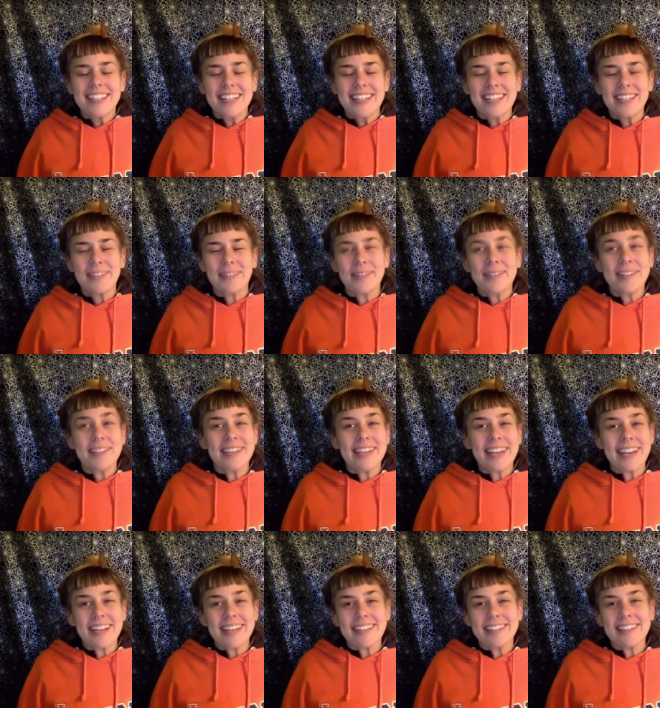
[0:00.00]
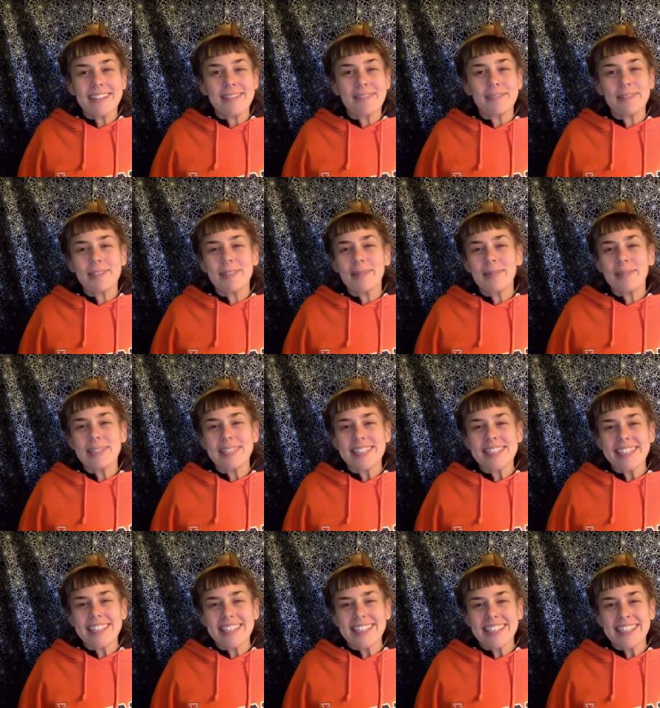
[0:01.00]
In order to get to the
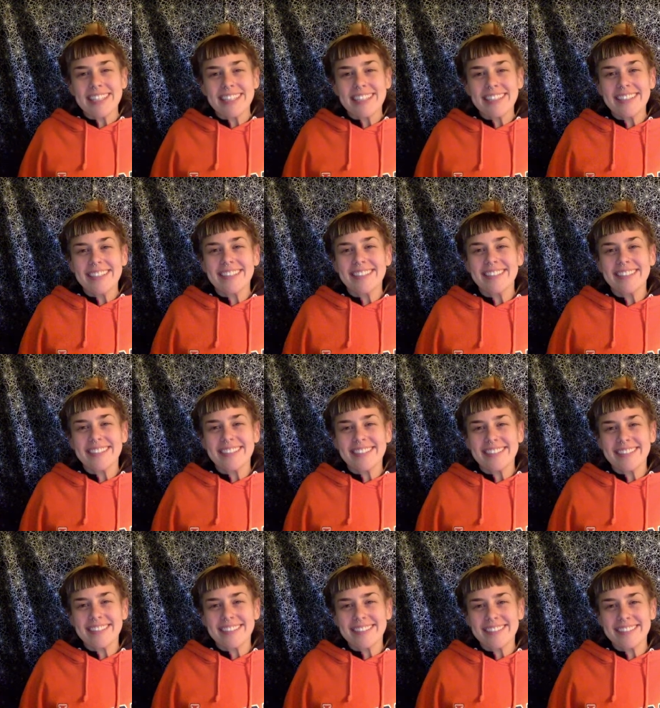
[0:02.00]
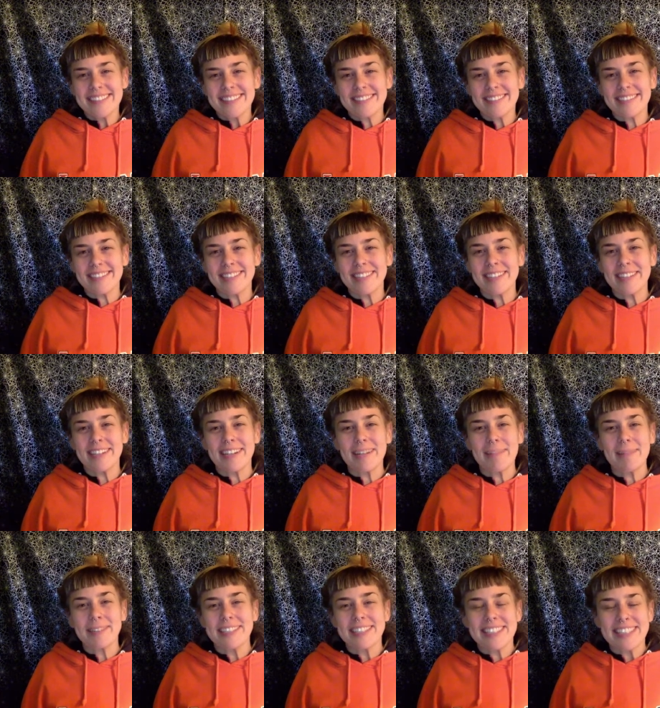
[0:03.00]
frequency where you're
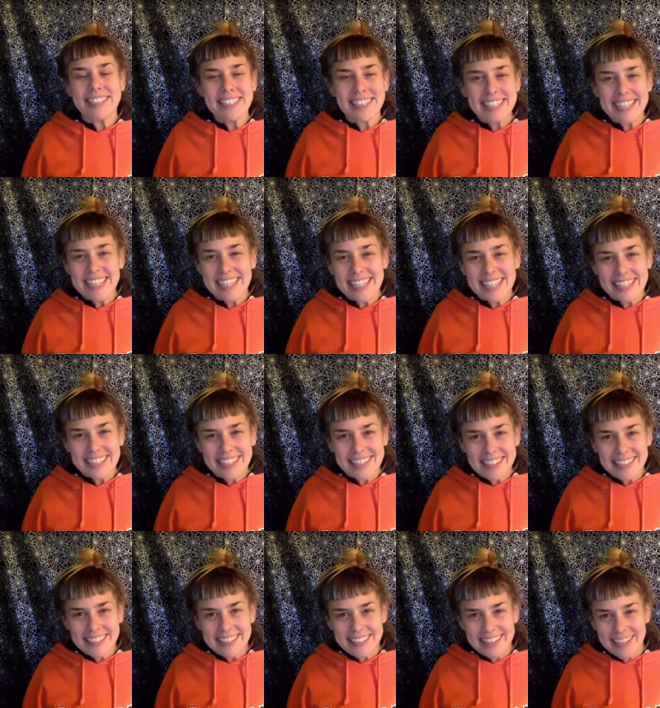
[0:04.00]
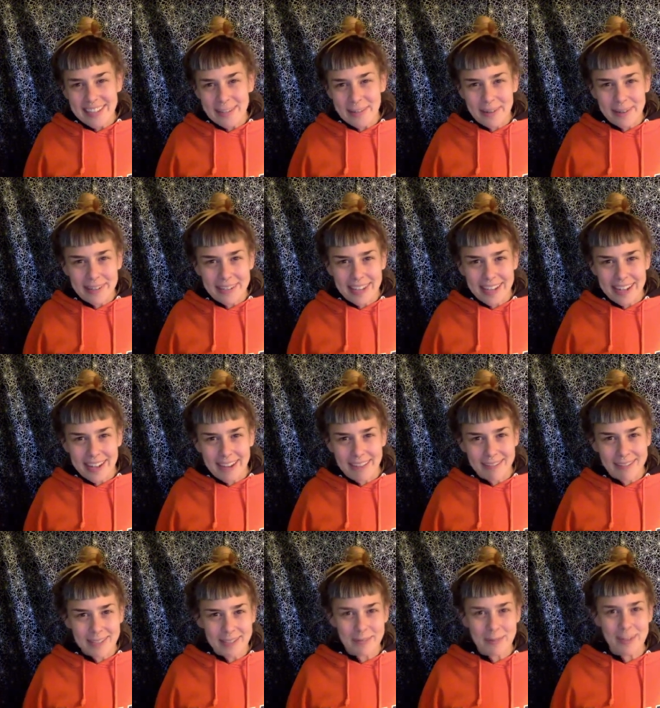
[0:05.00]
able to see that you already have
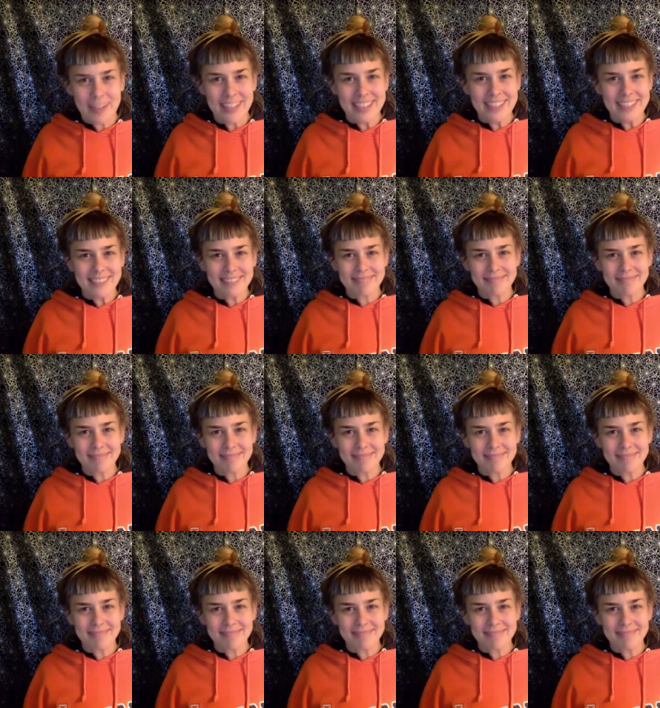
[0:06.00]
what you want.